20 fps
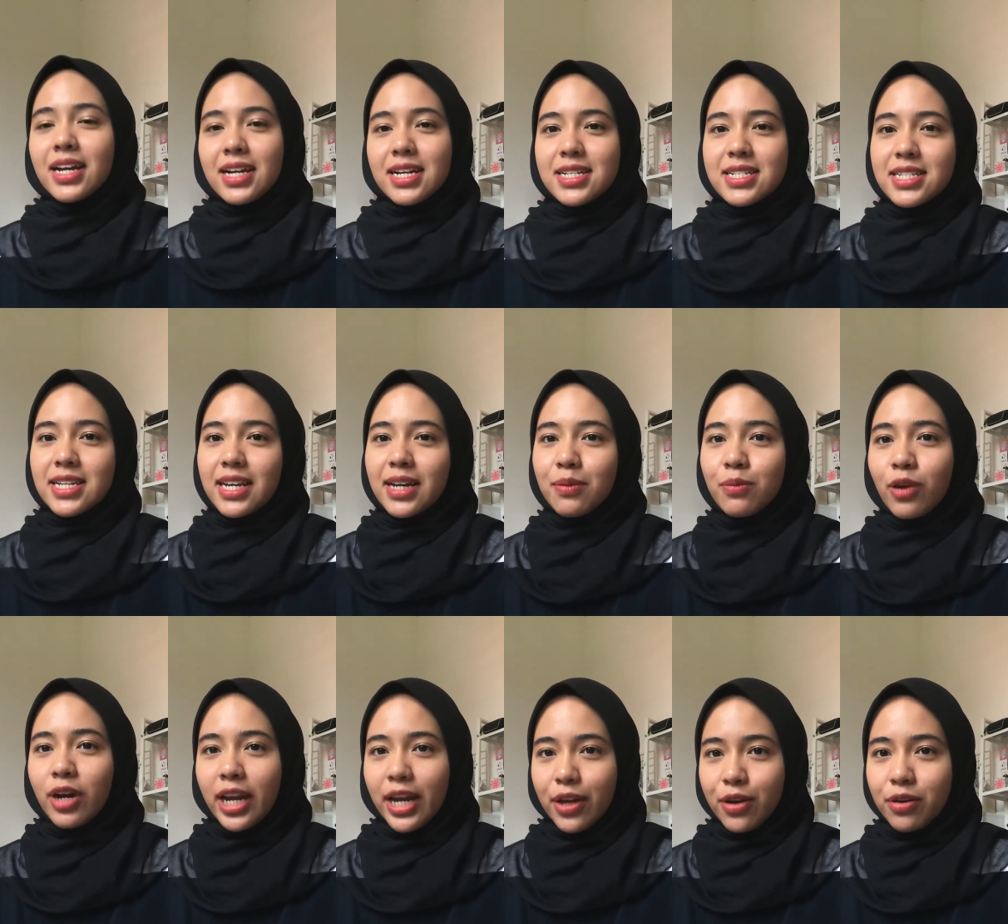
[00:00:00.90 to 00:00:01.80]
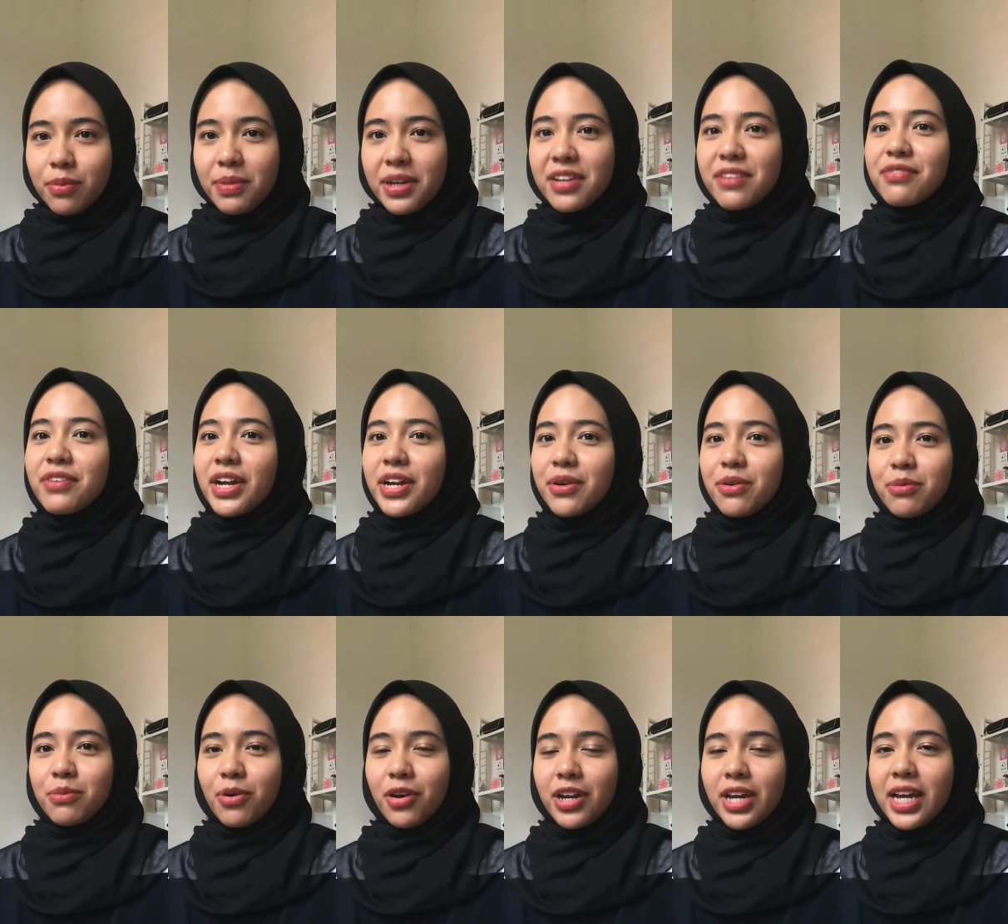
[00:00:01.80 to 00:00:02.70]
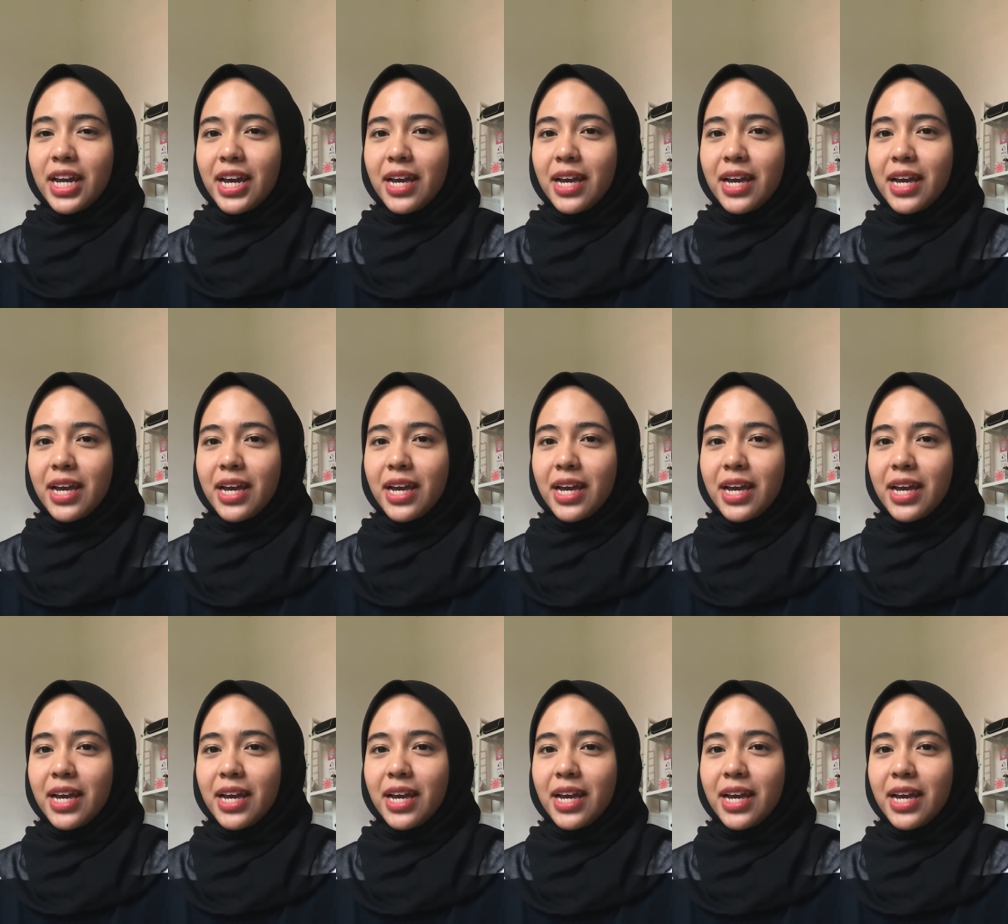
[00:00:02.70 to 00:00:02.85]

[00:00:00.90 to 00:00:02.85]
Assalamualaikum and a very good morning.